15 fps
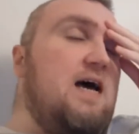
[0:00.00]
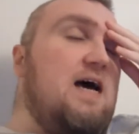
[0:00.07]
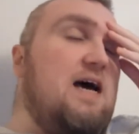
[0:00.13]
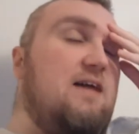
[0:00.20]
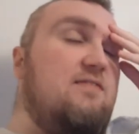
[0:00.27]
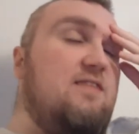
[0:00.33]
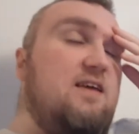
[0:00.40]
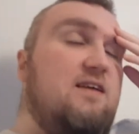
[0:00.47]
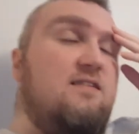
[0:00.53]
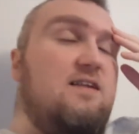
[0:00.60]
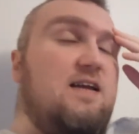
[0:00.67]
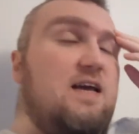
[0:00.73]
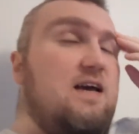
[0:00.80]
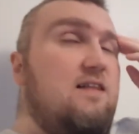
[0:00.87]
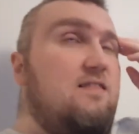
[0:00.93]
at the end of the
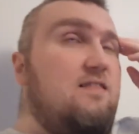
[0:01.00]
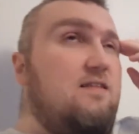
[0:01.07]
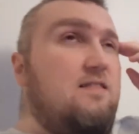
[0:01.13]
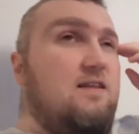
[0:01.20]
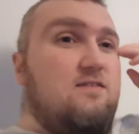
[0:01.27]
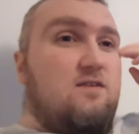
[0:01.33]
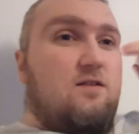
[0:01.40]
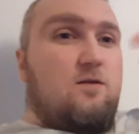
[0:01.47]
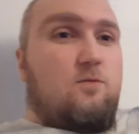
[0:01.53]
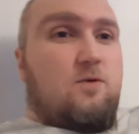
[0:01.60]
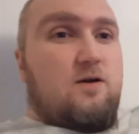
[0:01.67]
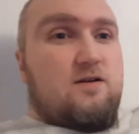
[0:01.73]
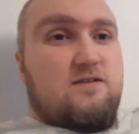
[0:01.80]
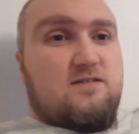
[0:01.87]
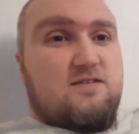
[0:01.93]
day, I think that's all I
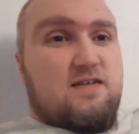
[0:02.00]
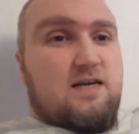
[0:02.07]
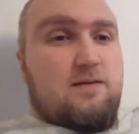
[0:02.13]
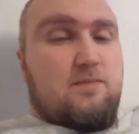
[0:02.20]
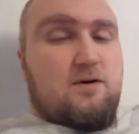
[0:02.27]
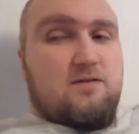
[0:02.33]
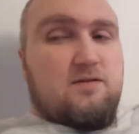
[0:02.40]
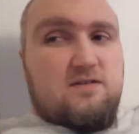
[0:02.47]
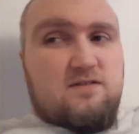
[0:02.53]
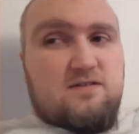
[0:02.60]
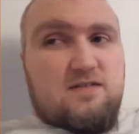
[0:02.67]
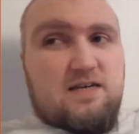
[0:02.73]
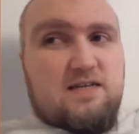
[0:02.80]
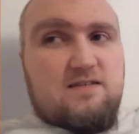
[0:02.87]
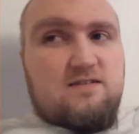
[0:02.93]
wanted to say about this
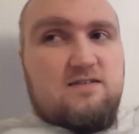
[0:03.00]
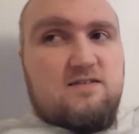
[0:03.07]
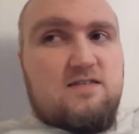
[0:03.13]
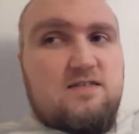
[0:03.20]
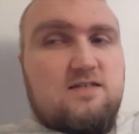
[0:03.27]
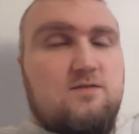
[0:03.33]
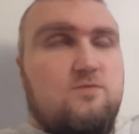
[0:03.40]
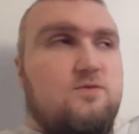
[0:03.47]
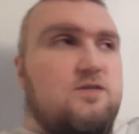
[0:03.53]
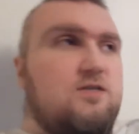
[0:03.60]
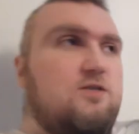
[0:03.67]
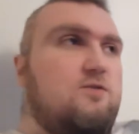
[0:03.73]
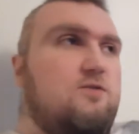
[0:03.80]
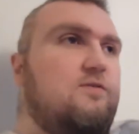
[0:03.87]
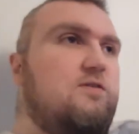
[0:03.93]
second season. We're
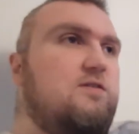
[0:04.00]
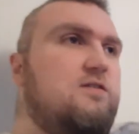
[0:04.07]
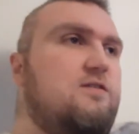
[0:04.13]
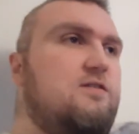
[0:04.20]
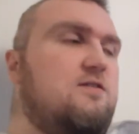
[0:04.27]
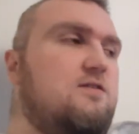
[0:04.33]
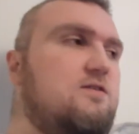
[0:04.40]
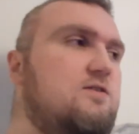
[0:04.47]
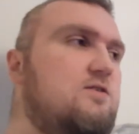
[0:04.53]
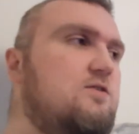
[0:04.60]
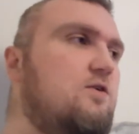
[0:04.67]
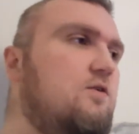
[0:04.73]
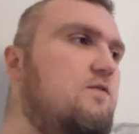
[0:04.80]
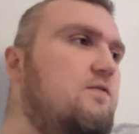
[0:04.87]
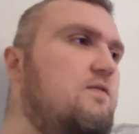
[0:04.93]
gonna go into the third,
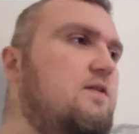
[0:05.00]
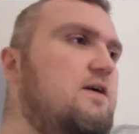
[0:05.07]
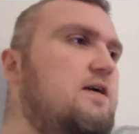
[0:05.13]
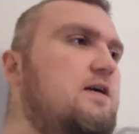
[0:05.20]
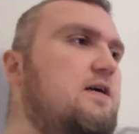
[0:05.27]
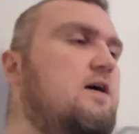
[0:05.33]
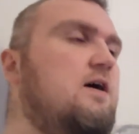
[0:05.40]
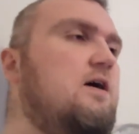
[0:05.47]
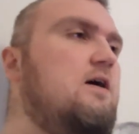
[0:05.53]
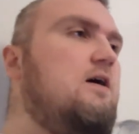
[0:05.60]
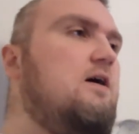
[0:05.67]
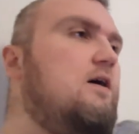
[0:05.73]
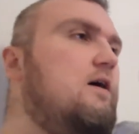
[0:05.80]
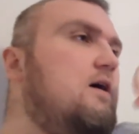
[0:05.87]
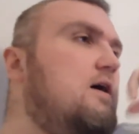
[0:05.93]
hopefully.
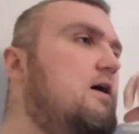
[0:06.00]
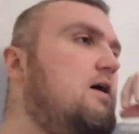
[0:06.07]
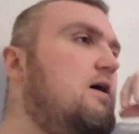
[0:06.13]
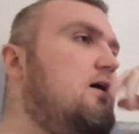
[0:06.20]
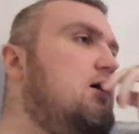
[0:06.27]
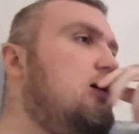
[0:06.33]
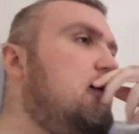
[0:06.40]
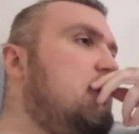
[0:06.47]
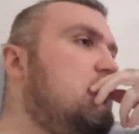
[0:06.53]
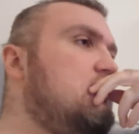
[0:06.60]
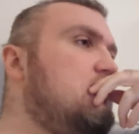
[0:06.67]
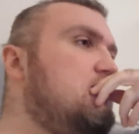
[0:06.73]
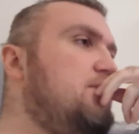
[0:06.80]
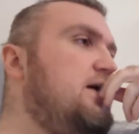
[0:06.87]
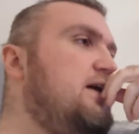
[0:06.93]
Uh, all
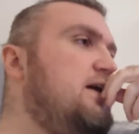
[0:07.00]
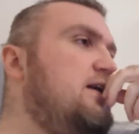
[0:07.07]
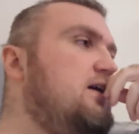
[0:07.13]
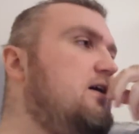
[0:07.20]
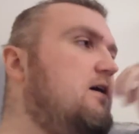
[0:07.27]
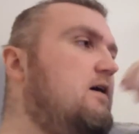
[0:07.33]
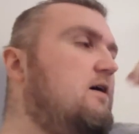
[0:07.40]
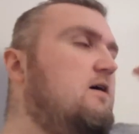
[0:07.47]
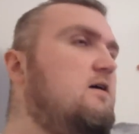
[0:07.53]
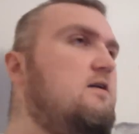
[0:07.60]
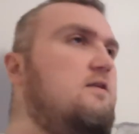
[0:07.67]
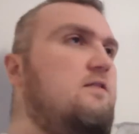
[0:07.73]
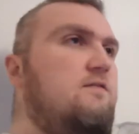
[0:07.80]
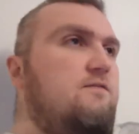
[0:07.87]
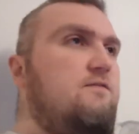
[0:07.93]
depending on
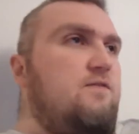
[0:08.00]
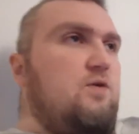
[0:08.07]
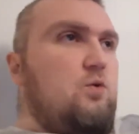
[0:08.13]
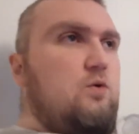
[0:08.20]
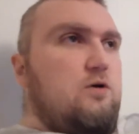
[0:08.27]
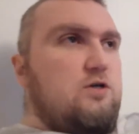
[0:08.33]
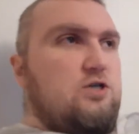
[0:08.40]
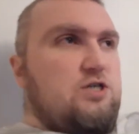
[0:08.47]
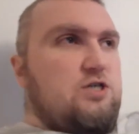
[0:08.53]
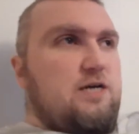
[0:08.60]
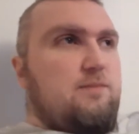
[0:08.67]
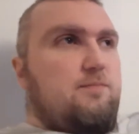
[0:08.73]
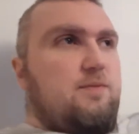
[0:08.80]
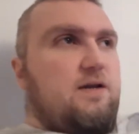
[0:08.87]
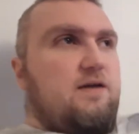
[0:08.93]
the
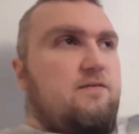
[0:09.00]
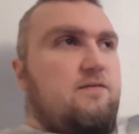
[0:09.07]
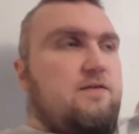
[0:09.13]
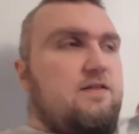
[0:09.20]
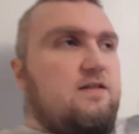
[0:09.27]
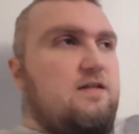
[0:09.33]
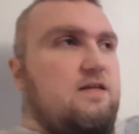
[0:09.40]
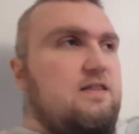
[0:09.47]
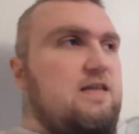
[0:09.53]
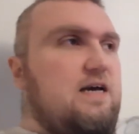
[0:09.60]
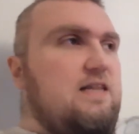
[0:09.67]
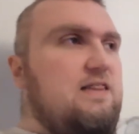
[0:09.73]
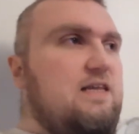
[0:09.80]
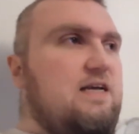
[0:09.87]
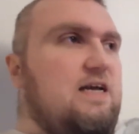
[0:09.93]
viewership and everything like
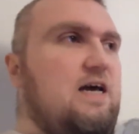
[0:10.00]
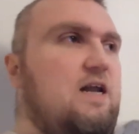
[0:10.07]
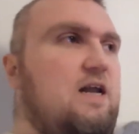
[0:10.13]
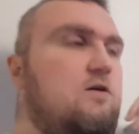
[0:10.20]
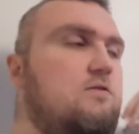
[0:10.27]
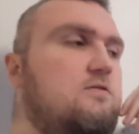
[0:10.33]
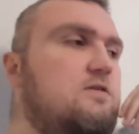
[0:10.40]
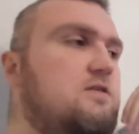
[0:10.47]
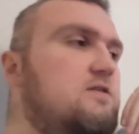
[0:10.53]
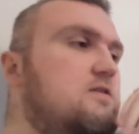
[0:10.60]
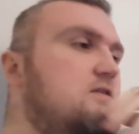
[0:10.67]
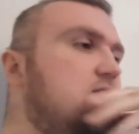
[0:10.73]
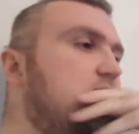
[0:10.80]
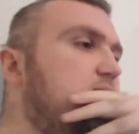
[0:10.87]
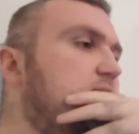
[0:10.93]
that that kind of goes into
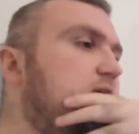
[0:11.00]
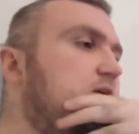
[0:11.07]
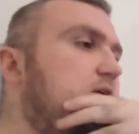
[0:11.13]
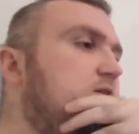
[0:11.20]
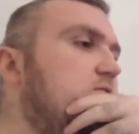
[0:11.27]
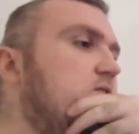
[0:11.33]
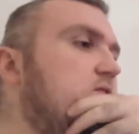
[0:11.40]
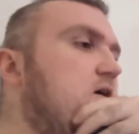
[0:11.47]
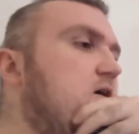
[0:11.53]
these videos.